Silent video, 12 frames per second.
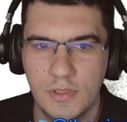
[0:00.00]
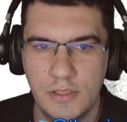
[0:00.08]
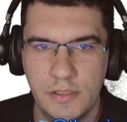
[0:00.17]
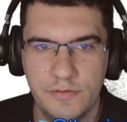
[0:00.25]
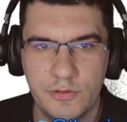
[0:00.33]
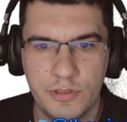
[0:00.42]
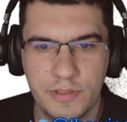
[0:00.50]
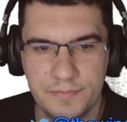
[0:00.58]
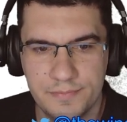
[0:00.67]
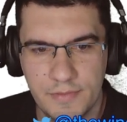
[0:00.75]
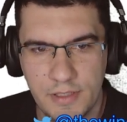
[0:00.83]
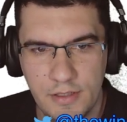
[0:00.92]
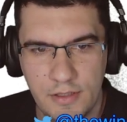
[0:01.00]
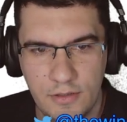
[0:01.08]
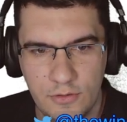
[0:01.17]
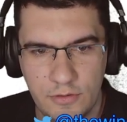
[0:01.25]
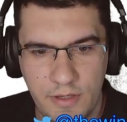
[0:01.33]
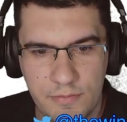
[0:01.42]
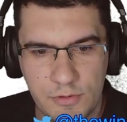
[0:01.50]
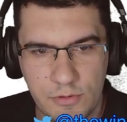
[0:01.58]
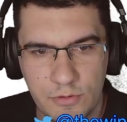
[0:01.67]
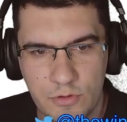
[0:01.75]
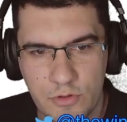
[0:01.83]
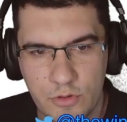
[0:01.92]
Hey everyone, today I'm
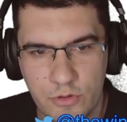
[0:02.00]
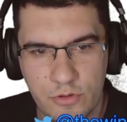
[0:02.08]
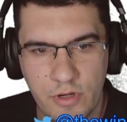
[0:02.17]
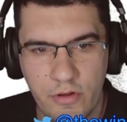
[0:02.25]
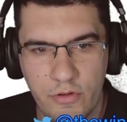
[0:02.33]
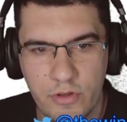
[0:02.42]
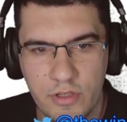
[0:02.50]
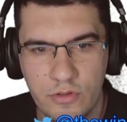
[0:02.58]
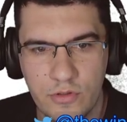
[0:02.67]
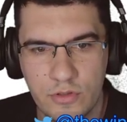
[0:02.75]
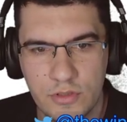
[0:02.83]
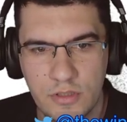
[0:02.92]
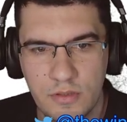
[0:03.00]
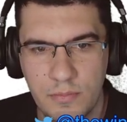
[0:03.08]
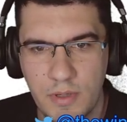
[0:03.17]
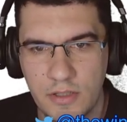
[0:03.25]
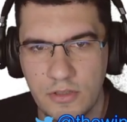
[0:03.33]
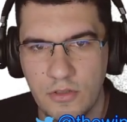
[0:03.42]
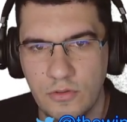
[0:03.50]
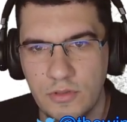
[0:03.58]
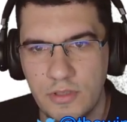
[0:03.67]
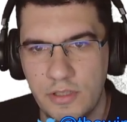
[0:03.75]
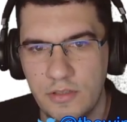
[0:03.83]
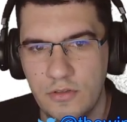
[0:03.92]
going to show you how you can use the debug
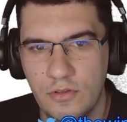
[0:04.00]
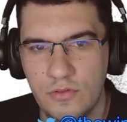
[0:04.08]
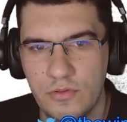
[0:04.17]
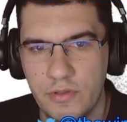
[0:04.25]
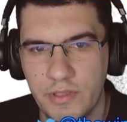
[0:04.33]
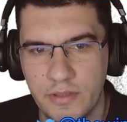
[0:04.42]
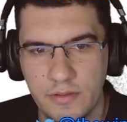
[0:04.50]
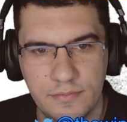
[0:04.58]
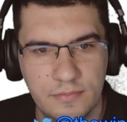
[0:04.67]
node in Node-RED.